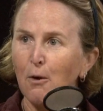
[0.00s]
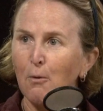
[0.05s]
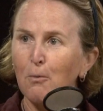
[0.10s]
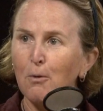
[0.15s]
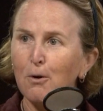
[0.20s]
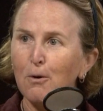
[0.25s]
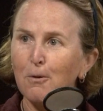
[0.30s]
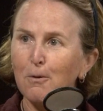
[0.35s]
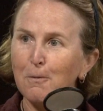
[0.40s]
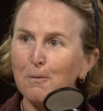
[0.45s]

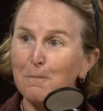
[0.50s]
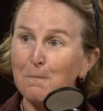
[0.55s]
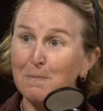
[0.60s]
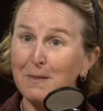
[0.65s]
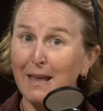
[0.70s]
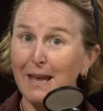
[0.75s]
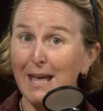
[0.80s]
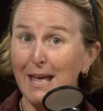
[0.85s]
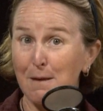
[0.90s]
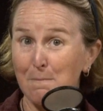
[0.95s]
Well,
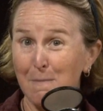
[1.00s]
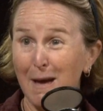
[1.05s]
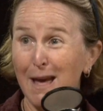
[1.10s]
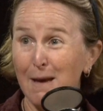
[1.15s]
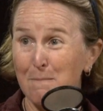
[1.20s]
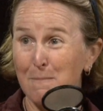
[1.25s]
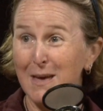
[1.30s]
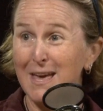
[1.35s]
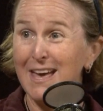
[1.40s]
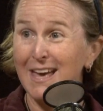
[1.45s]
it may
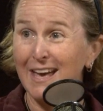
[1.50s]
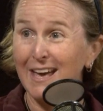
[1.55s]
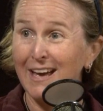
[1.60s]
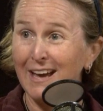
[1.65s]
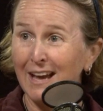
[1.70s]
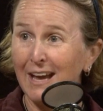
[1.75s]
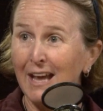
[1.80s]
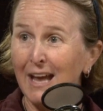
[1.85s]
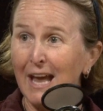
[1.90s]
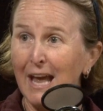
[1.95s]

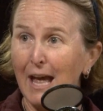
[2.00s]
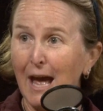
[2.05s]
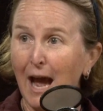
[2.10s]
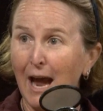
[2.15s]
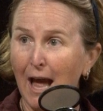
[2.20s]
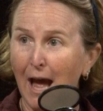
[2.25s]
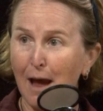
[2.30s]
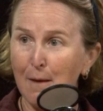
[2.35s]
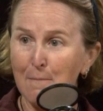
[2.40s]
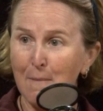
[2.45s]
be.
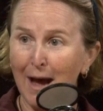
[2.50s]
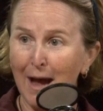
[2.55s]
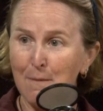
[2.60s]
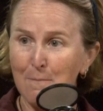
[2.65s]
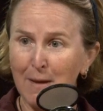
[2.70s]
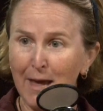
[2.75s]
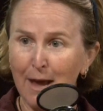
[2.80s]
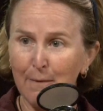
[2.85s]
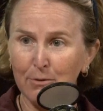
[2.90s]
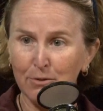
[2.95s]
I might
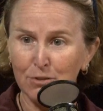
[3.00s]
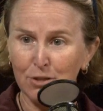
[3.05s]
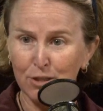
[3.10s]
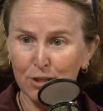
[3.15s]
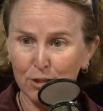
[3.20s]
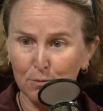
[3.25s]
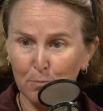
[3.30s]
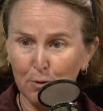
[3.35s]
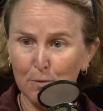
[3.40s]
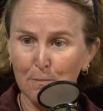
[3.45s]
be able to
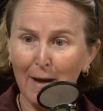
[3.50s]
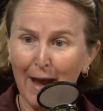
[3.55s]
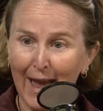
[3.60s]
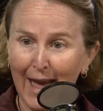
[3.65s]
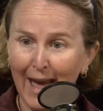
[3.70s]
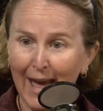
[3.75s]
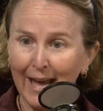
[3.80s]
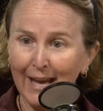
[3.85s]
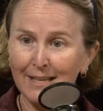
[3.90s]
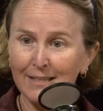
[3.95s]
just put my
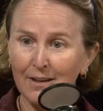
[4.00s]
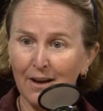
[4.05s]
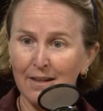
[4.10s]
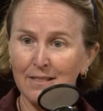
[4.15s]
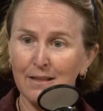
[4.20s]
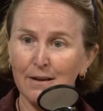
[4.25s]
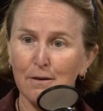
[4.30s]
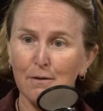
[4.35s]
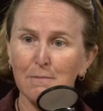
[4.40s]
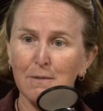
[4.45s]
hand
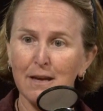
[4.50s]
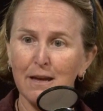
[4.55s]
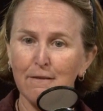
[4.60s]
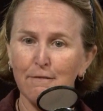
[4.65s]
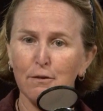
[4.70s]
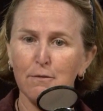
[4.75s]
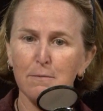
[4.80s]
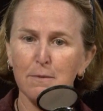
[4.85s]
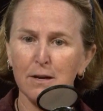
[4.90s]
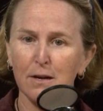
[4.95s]
on them and give
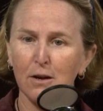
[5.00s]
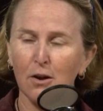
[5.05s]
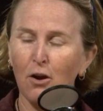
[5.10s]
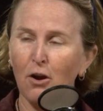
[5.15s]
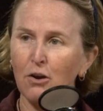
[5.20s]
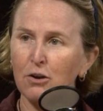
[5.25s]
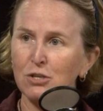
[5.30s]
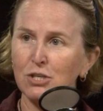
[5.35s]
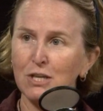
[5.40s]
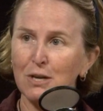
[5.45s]
them an
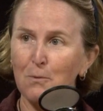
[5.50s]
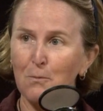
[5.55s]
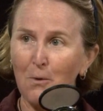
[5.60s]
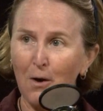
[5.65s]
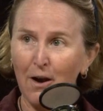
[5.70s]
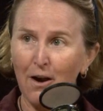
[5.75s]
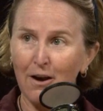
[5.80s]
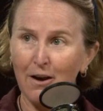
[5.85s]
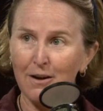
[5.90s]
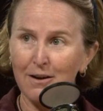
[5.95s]
encouraging
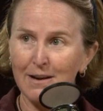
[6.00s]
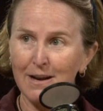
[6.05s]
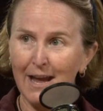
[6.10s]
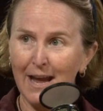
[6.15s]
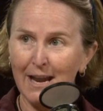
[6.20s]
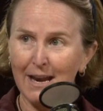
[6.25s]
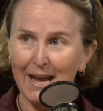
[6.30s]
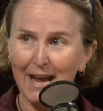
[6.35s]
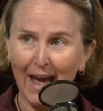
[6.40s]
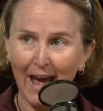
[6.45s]
word
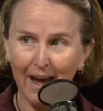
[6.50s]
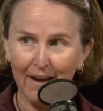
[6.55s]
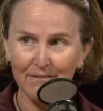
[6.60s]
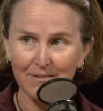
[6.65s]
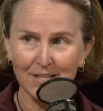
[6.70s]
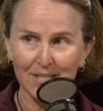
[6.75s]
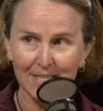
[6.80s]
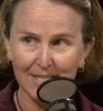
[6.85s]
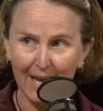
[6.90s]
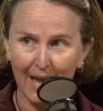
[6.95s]
and it have
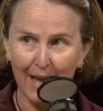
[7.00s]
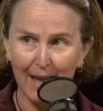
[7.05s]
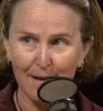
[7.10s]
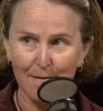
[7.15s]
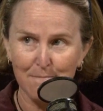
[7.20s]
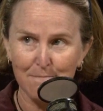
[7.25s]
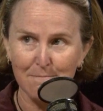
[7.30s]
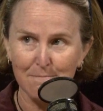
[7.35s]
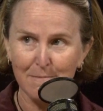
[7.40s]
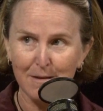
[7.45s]
the
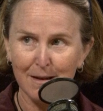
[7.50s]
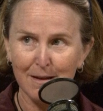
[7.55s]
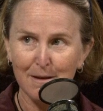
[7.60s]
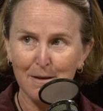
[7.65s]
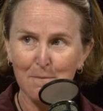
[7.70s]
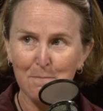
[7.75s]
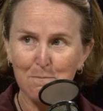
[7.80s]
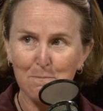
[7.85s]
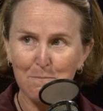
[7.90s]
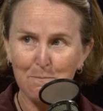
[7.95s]
same
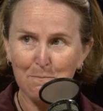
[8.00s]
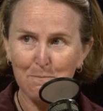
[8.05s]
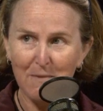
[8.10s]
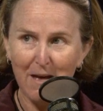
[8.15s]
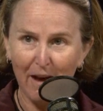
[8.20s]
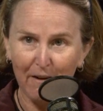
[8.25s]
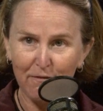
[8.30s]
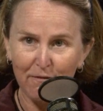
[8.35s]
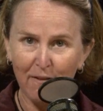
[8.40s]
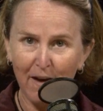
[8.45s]

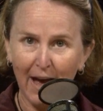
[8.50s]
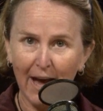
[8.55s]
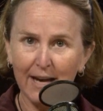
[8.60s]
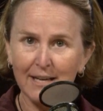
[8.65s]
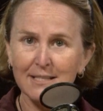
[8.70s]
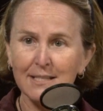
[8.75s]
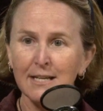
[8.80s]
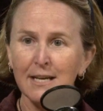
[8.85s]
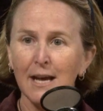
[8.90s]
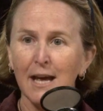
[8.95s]

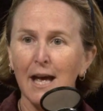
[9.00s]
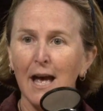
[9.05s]
effect.